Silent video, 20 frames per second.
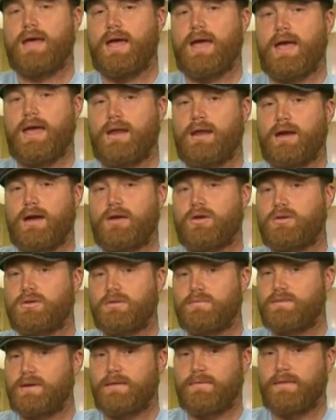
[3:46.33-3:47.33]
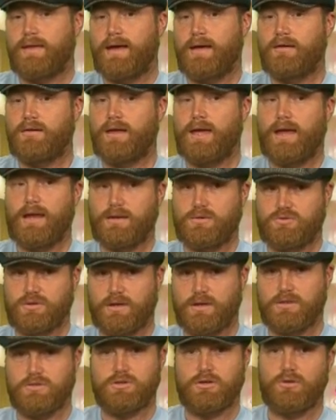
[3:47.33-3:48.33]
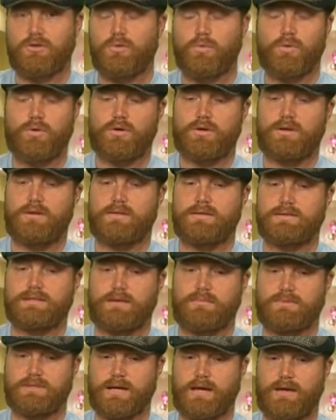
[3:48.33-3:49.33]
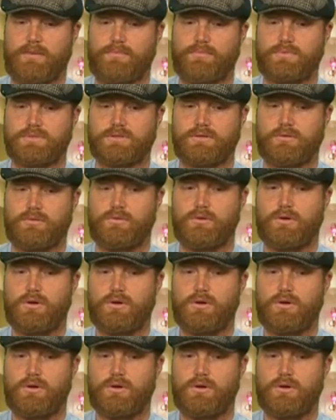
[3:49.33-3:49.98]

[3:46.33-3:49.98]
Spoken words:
And I couldn't have done that and try to juggle working at the same time. So